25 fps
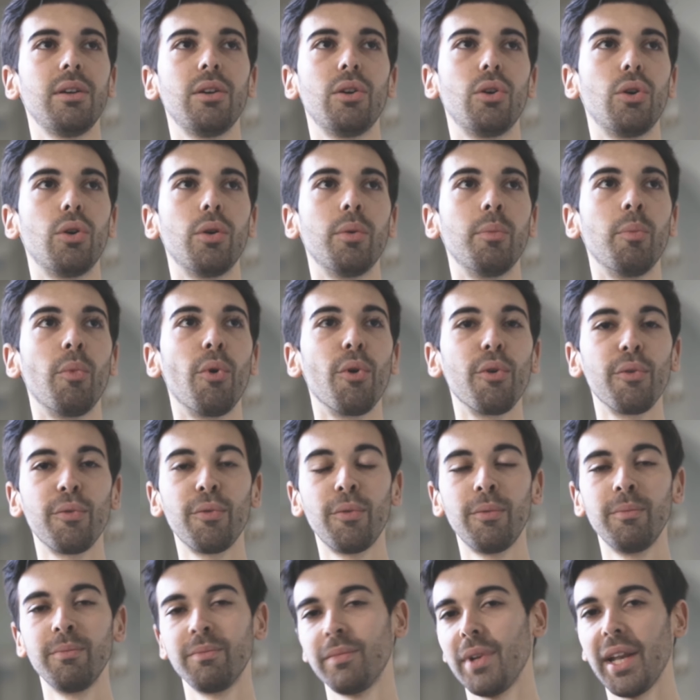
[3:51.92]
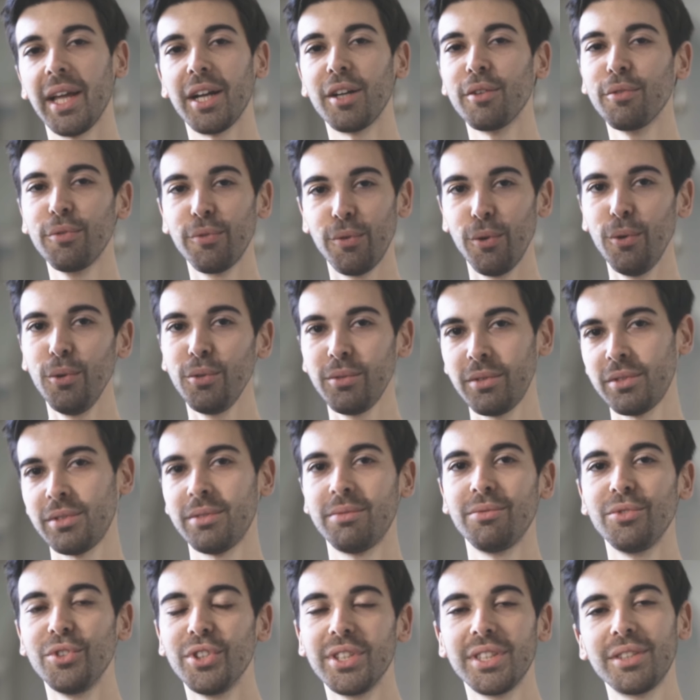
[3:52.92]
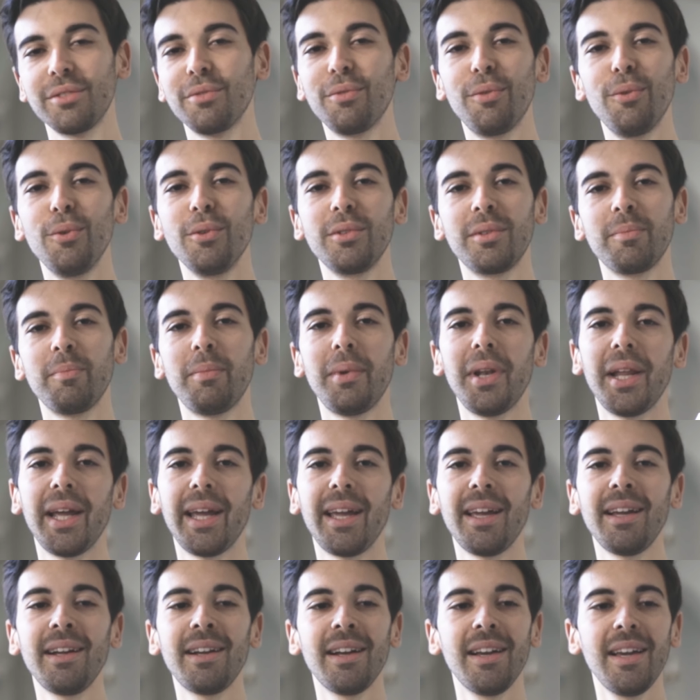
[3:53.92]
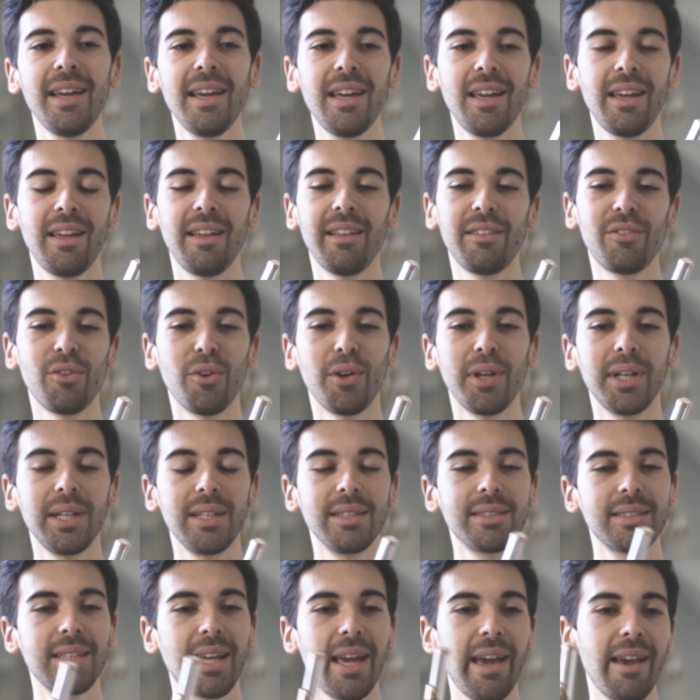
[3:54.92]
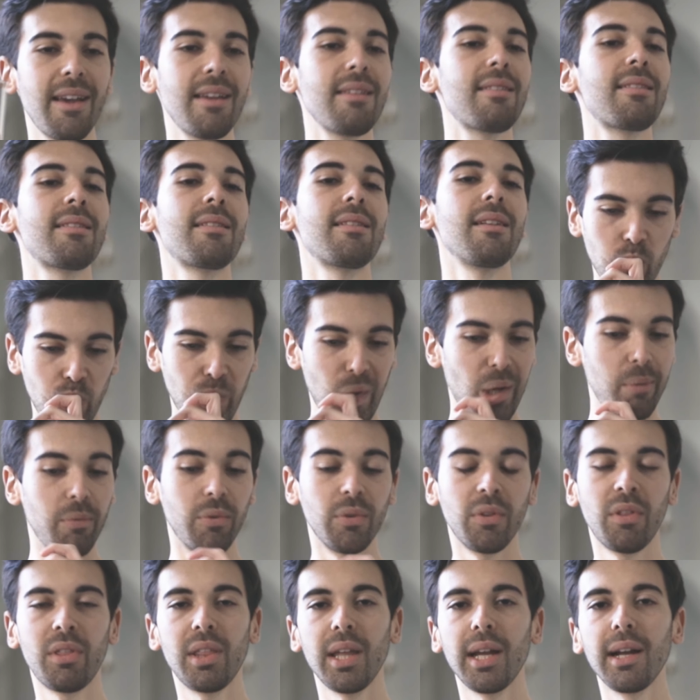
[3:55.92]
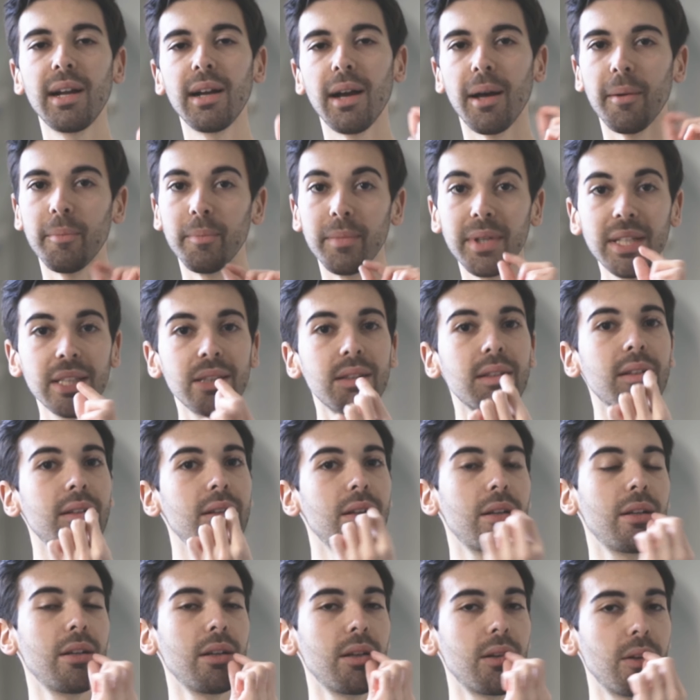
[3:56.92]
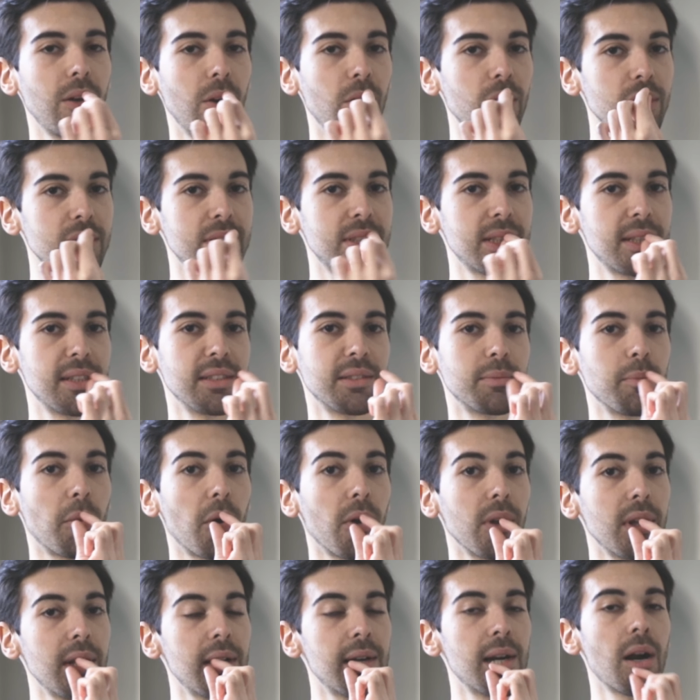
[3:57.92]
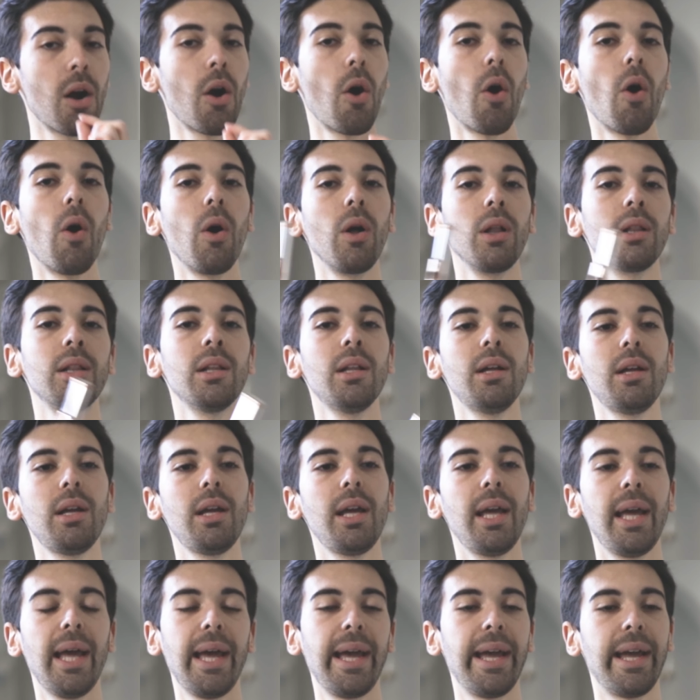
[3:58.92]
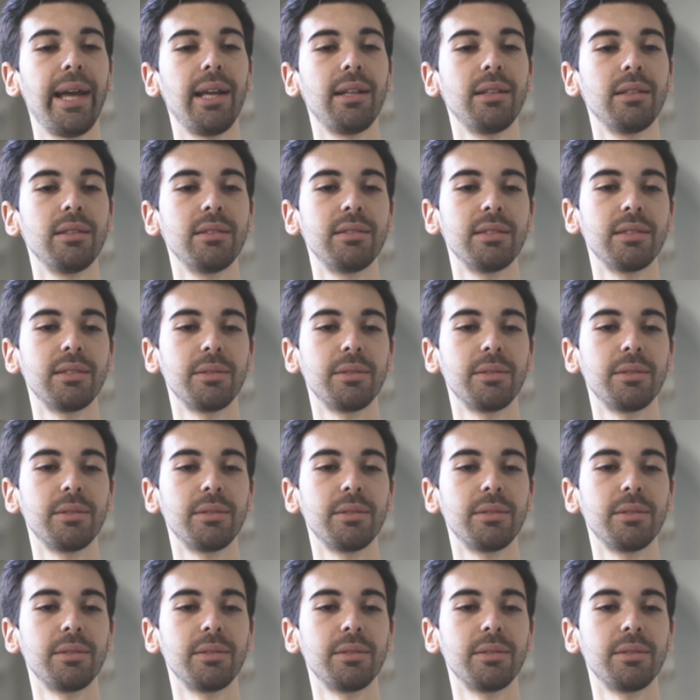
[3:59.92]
uh, more like flute, just flute playing. So in this case, I would think a bit closer, smaller hole, and